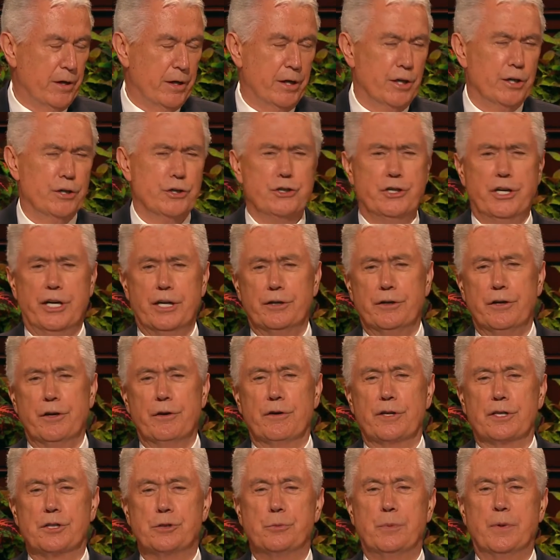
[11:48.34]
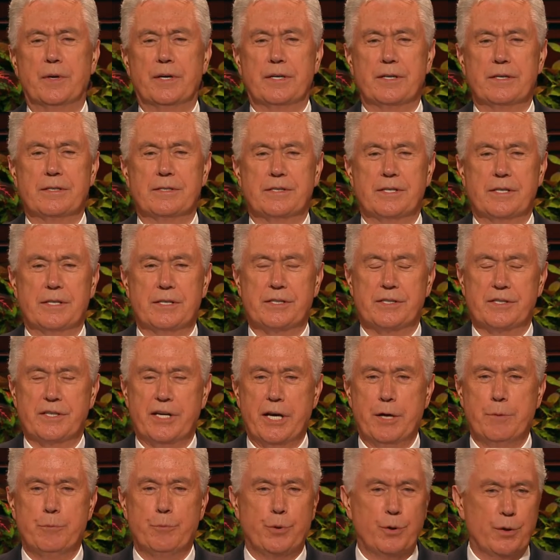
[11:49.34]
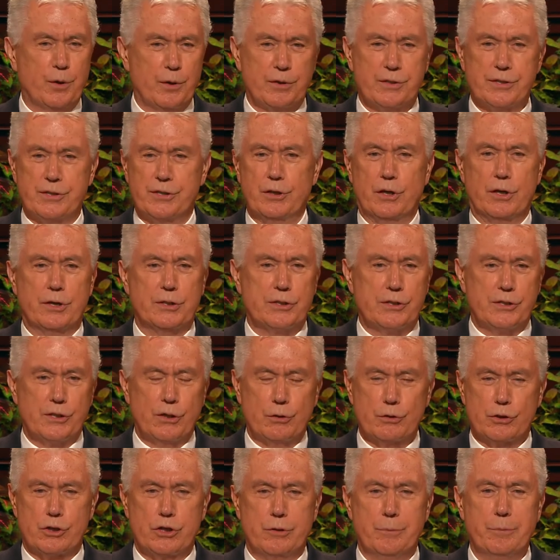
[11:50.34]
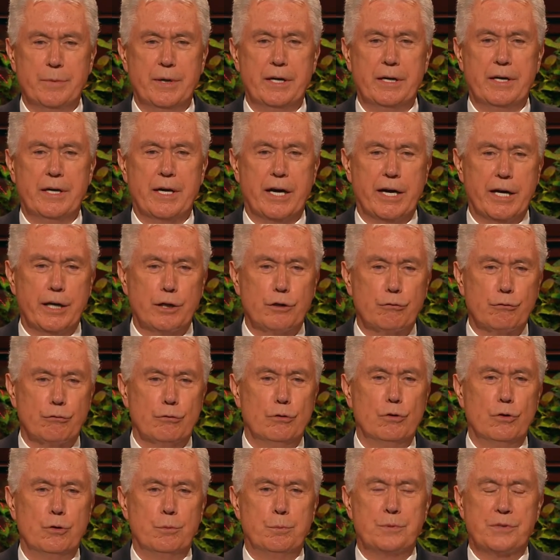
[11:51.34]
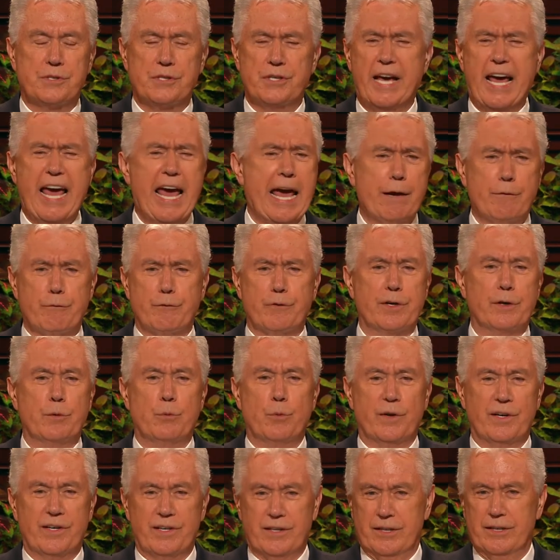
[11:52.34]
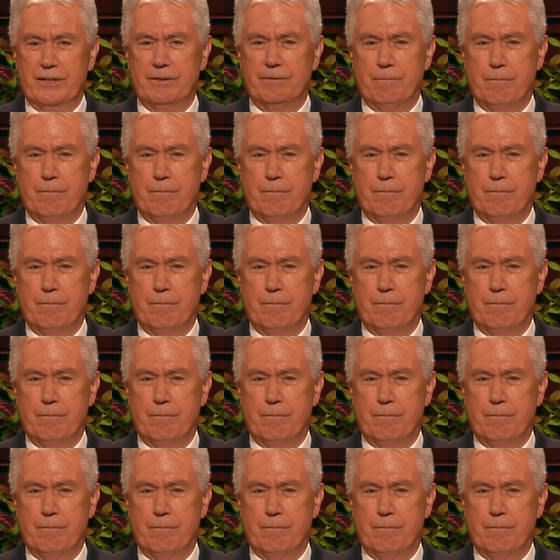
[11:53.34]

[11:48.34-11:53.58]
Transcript: Share your experiences in person, on social media, in groups, everywhere.